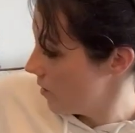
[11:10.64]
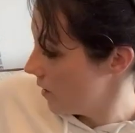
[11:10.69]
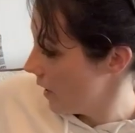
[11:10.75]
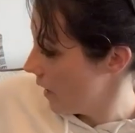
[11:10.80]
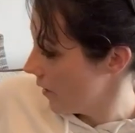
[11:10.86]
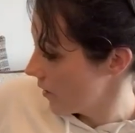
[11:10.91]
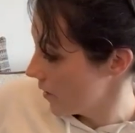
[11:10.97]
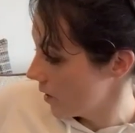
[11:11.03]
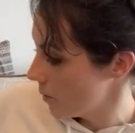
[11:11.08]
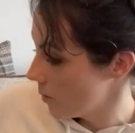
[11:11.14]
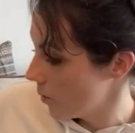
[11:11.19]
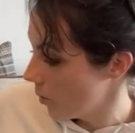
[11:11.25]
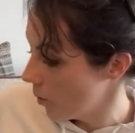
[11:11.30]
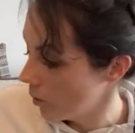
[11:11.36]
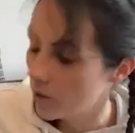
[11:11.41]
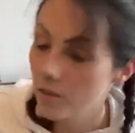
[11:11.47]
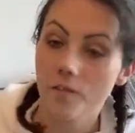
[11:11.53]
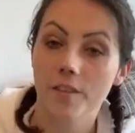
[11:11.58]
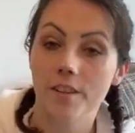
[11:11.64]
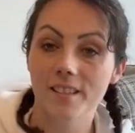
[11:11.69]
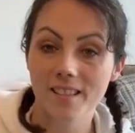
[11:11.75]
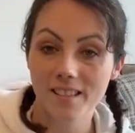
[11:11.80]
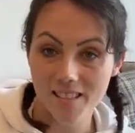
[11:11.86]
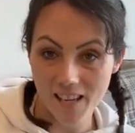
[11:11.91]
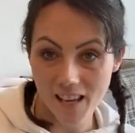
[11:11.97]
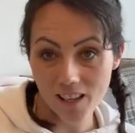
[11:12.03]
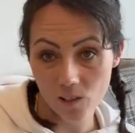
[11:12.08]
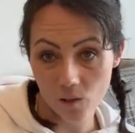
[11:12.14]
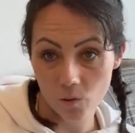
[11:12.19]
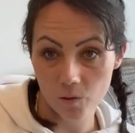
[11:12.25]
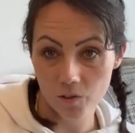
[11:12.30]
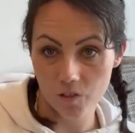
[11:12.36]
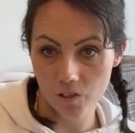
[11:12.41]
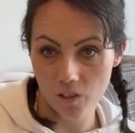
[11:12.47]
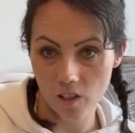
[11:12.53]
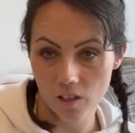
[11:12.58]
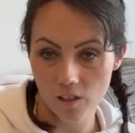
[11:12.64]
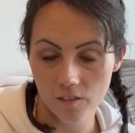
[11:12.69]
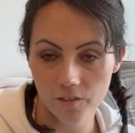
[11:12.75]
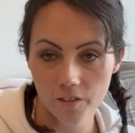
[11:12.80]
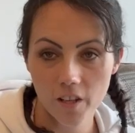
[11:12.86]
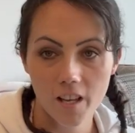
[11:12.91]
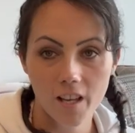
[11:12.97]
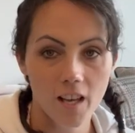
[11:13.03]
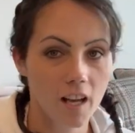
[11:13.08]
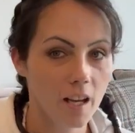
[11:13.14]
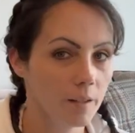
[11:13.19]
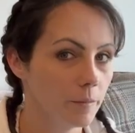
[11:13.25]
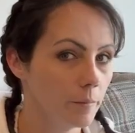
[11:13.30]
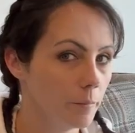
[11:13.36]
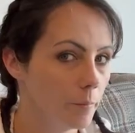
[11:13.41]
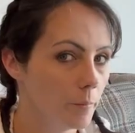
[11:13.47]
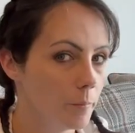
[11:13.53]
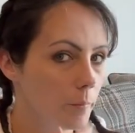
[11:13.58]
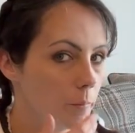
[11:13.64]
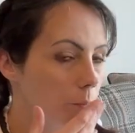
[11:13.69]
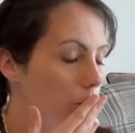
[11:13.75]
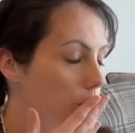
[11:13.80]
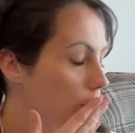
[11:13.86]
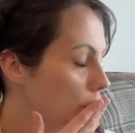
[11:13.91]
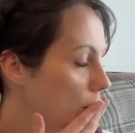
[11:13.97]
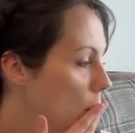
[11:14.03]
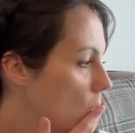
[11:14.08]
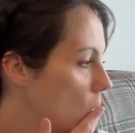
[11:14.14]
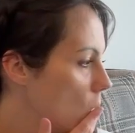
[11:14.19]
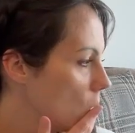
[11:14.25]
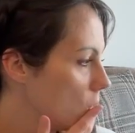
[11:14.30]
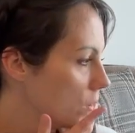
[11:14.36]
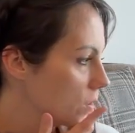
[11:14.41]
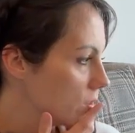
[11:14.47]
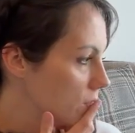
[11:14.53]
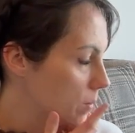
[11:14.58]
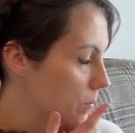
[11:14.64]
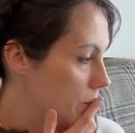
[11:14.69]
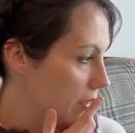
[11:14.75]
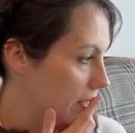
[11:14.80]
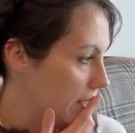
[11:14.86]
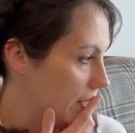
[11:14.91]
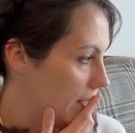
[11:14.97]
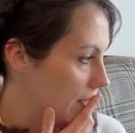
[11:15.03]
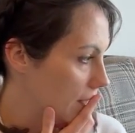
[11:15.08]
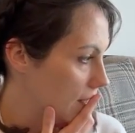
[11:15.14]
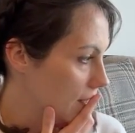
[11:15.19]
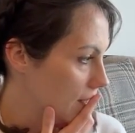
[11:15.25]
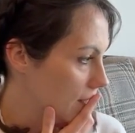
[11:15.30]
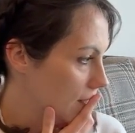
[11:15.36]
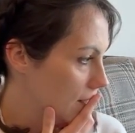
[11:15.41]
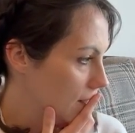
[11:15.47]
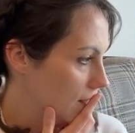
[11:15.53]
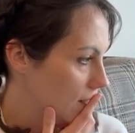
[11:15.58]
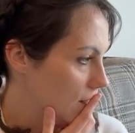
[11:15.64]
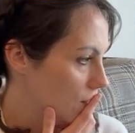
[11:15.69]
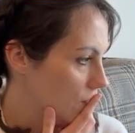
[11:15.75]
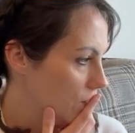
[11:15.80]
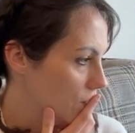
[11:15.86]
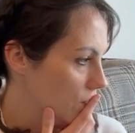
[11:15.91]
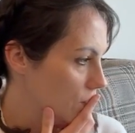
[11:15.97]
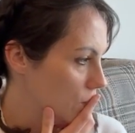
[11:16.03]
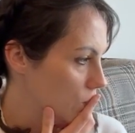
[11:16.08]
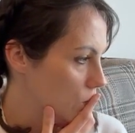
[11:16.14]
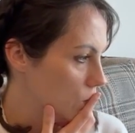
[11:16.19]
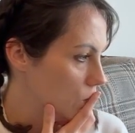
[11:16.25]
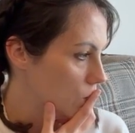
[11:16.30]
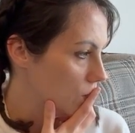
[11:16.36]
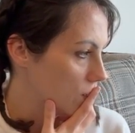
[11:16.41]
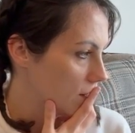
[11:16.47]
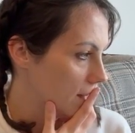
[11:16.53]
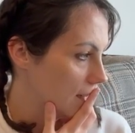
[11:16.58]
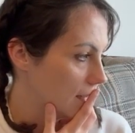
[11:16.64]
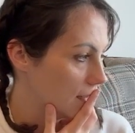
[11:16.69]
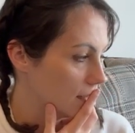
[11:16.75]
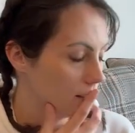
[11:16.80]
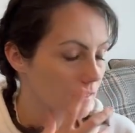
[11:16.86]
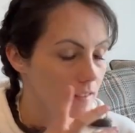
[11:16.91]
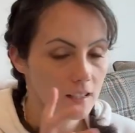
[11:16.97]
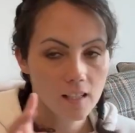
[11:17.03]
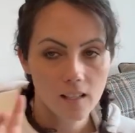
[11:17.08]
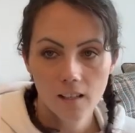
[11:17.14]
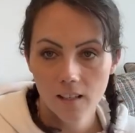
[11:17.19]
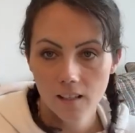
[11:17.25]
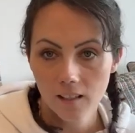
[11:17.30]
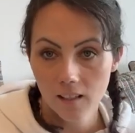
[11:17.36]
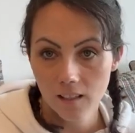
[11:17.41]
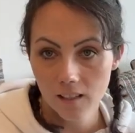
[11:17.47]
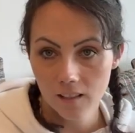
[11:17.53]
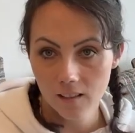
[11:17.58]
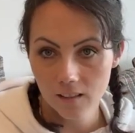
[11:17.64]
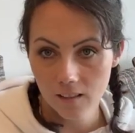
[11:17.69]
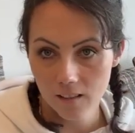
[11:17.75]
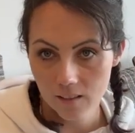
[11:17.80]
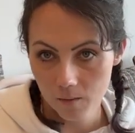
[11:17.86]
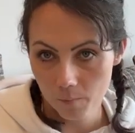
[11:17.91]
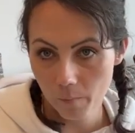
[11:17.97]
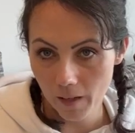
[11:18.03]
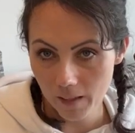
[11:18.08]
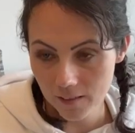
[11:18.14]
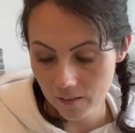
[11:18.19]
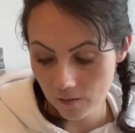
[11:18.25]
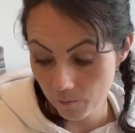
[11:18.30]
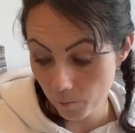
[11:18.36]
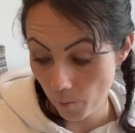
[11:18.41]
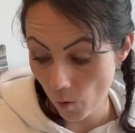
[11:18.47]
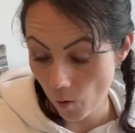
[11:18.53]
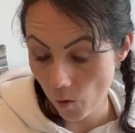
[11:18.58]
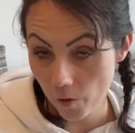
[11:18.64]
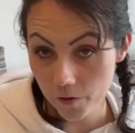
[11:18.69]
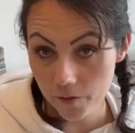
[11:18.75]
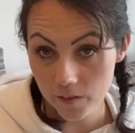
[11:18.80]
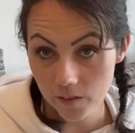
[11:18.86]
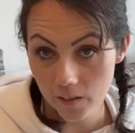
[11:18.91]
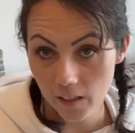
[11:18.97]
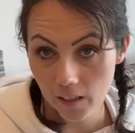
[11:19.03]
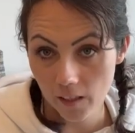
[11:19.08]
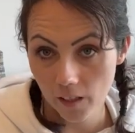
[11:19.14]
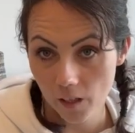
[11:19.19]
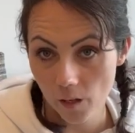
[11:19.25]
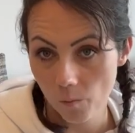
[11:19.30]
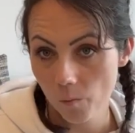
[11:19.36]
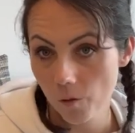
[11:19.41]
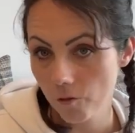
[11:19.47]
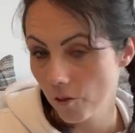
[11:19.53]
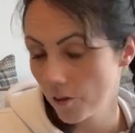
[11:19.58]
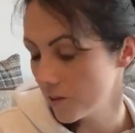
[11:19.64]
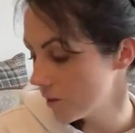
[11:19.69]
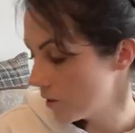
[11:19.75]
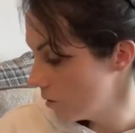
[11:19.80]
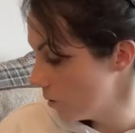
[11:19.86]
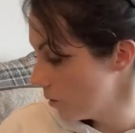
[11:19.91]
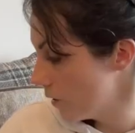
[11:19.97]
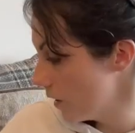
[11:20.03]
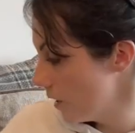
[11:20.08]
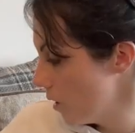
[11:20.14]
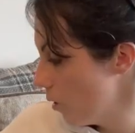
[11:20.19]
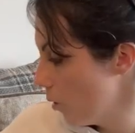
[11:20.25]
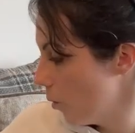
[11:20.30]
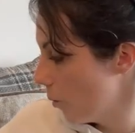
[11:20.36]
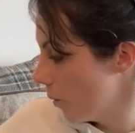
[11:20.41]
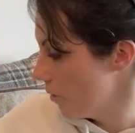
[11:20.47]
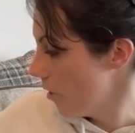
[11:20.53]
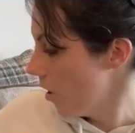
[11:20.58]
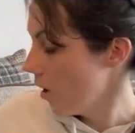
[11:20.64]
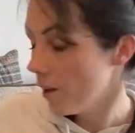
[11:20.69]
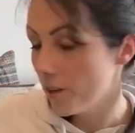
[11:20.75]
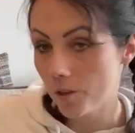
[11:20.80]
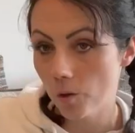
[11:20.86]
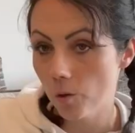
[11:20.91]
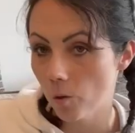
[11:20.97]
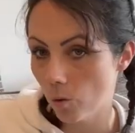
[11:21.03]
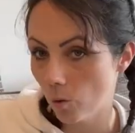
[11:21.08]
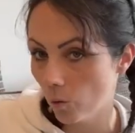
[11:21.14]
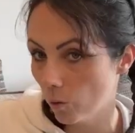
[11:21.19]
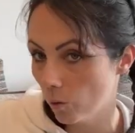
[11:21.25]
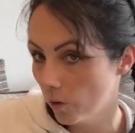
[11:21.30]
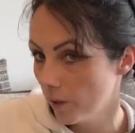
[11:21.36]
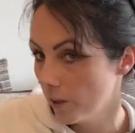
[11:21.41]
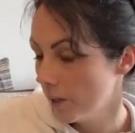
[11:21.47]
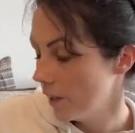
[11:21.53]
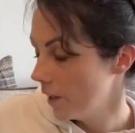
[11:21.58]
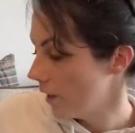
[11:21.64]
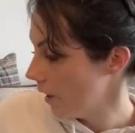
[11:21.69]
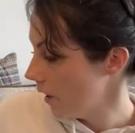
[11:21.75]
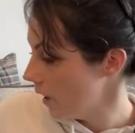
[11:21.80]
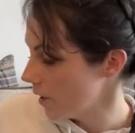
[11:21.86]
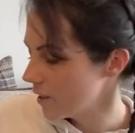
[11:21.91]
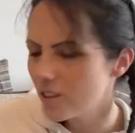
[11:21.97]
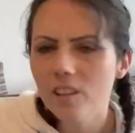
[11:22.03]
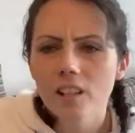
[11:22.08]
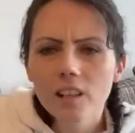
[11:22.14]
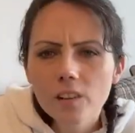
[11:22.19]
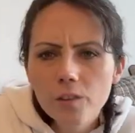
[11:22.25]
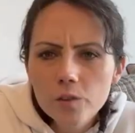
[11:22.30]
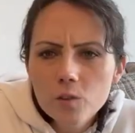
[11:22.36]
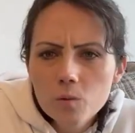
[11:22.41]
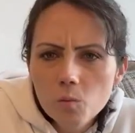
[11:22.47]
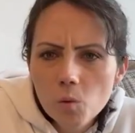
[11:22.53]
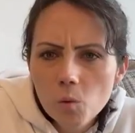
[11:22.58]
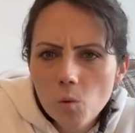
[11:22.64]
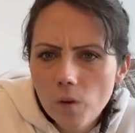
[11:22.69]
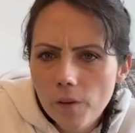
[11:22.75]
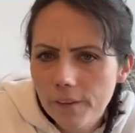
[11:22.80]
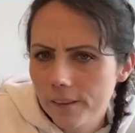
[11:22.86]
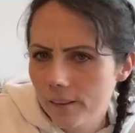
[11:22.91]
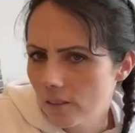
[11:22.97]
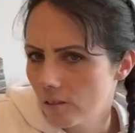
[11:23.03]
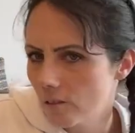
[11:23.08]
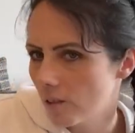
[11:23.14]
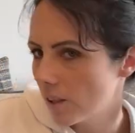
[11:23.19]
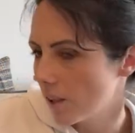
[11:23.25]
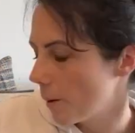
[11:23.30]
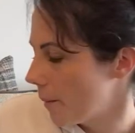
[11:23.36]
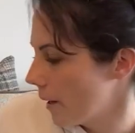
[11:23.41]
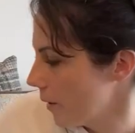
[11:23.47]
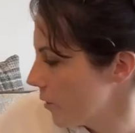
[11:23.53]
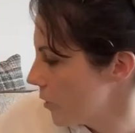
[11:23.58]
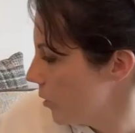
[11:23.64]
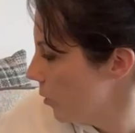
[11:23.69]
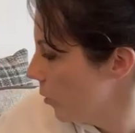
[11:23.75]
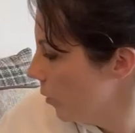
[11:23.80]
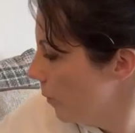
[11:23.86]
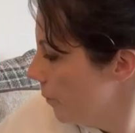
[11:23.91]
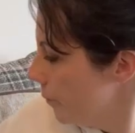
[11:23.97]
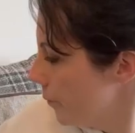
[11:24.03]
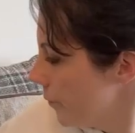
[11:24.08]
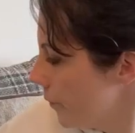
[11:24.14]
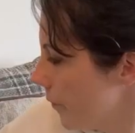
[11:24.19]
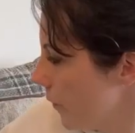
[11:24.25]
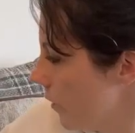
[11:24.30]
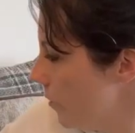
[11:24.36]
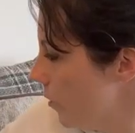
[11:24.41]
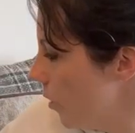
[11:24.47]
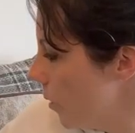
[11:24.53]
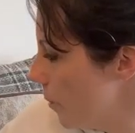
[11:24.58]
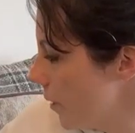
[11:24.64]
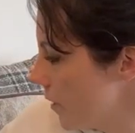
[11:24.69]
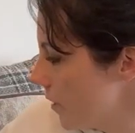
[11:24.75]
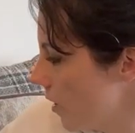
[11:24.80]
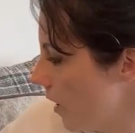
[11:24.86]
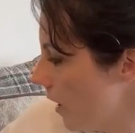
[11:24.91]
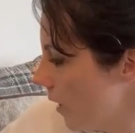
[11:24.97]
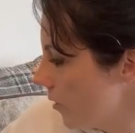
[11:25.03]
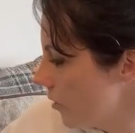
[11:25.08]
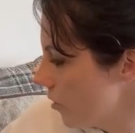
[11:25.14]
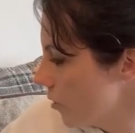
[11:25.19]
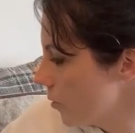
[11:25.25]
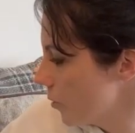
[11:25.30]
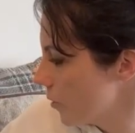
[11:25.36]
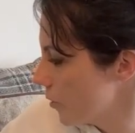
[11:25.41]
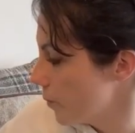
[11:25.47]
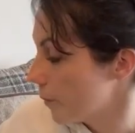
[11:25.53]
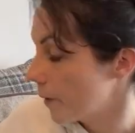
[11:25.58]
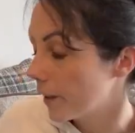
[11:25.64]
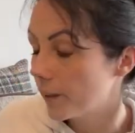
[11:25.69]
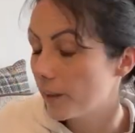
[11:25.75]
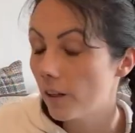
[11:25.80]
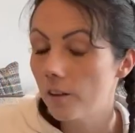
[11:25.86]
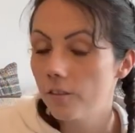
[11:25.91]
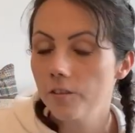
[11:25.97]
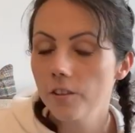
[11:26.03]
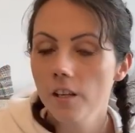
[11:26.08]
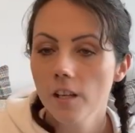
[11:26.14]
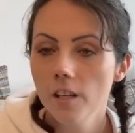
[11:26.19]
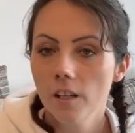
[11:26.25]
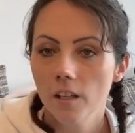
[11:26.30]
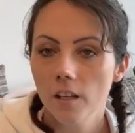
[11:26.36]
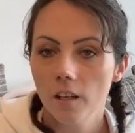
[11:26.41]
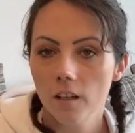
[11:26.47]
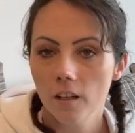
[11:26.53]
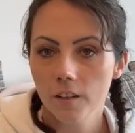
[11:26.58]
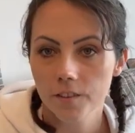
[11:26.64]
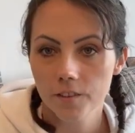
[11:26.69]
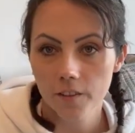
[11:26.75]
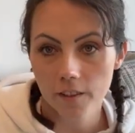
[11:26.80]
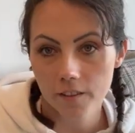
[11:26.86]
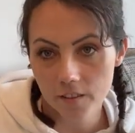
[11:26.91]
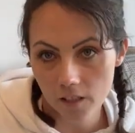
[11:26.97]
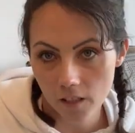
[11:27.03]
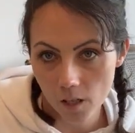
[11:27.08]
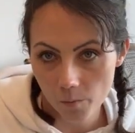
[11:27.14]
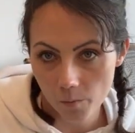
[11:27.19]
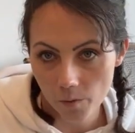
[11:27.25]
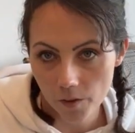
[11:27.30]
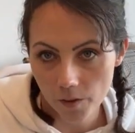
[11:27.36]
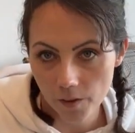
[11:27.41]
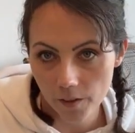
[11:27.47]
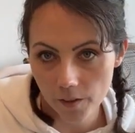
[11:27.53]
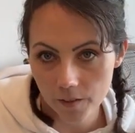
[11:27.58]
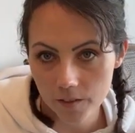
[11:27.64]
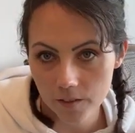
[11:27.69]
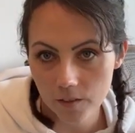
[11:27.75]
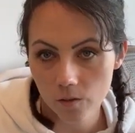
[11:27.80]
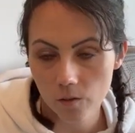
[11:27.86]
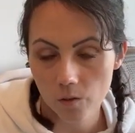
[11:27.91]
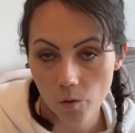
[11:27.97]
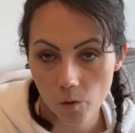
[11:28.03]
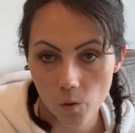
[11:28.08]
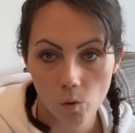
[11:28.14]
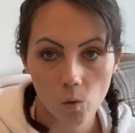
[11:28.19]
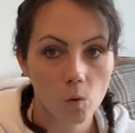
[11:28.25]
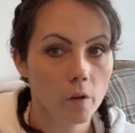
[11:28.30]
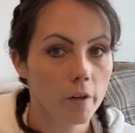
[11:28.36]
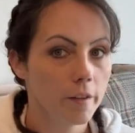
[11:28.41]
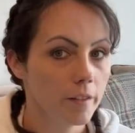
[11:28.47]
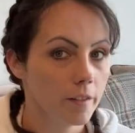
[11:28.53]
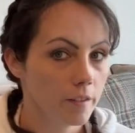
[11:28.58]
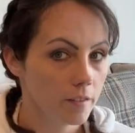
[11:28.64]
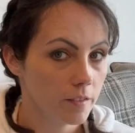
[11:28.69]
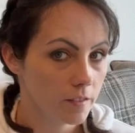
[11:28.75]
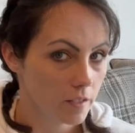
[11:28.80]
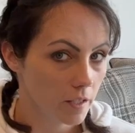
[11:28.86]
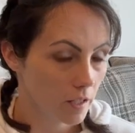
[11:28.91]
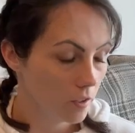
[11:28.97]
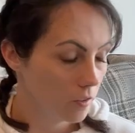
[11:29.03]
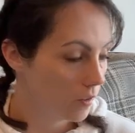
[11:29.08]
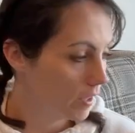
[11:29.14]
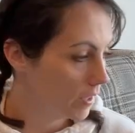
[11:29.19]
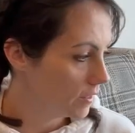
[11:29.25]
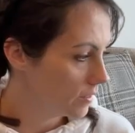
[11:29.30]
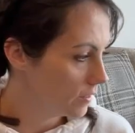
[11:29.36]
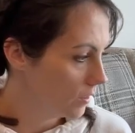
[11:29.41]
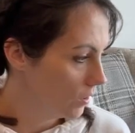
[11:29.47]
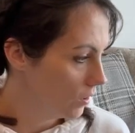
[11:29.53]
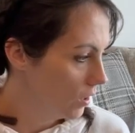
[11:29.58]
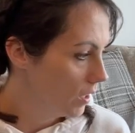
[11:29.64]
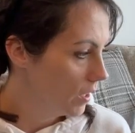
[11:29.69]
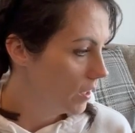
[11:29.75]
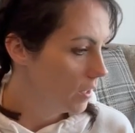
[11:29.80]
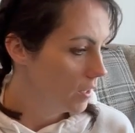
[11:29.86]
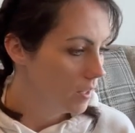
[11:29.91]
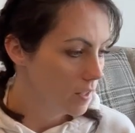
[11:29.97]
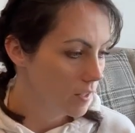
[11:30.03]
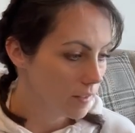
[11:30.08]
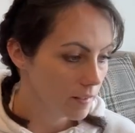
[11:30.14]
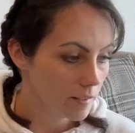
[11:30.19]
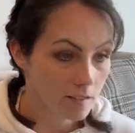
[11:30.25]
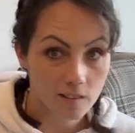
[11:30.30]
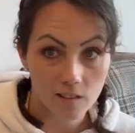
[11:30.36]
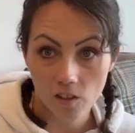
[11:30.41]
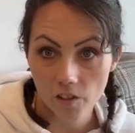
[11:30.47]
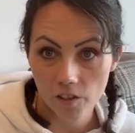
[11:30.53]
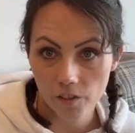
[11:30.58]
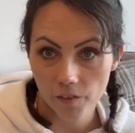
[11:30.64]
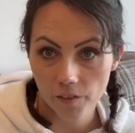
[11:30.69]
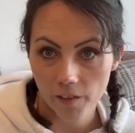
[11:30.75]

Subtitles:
now is I'm gonna put all of the decor stuff and possibly the food things in this massive box, and that can come with us to the hall. We've hired a hall. It's only a little small one, little clubhouse hall for it because our house just wasn't big enough. So that's going to come with us to the hall and then to decorate. So let's get started on